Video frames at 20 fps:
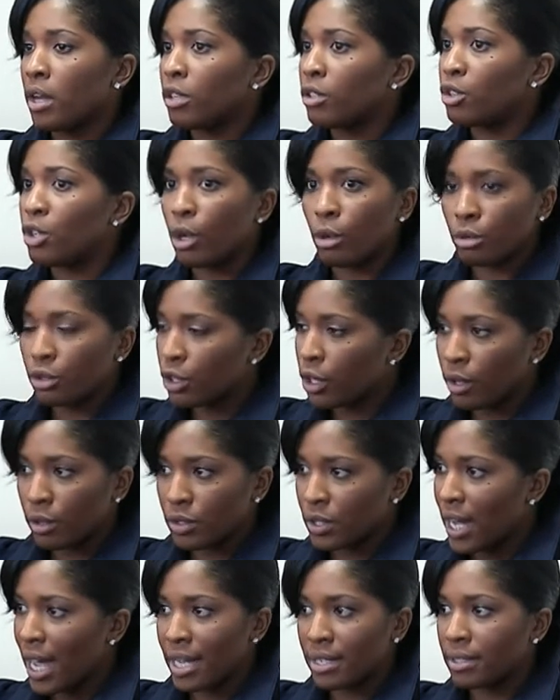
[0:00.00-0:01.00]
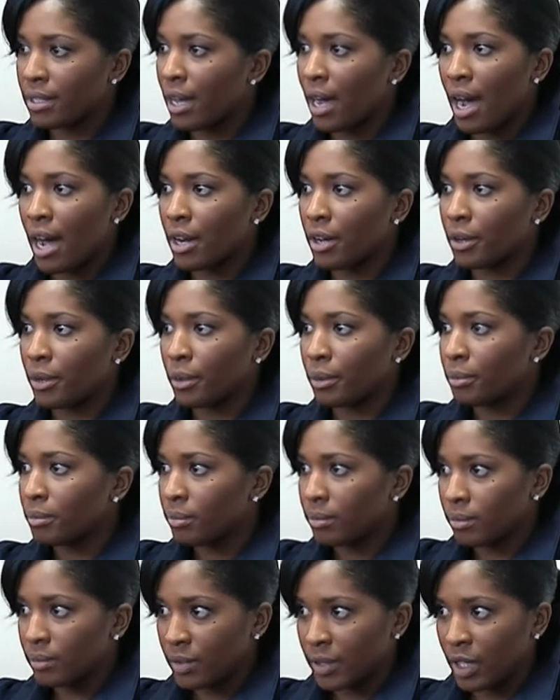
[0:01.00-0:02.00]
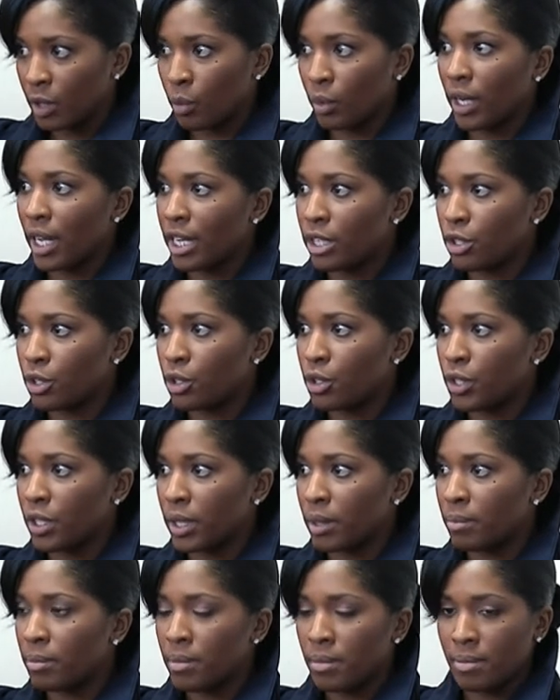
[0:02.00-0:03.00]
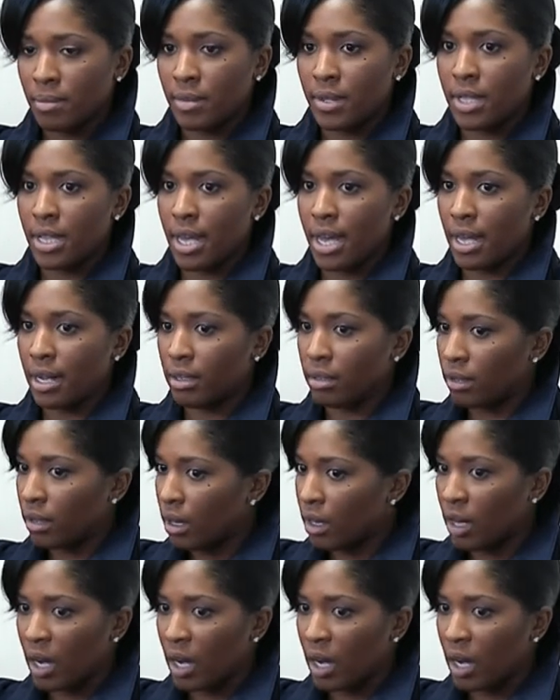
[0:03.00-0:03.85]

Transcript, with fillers: no church has to honor the relationship that a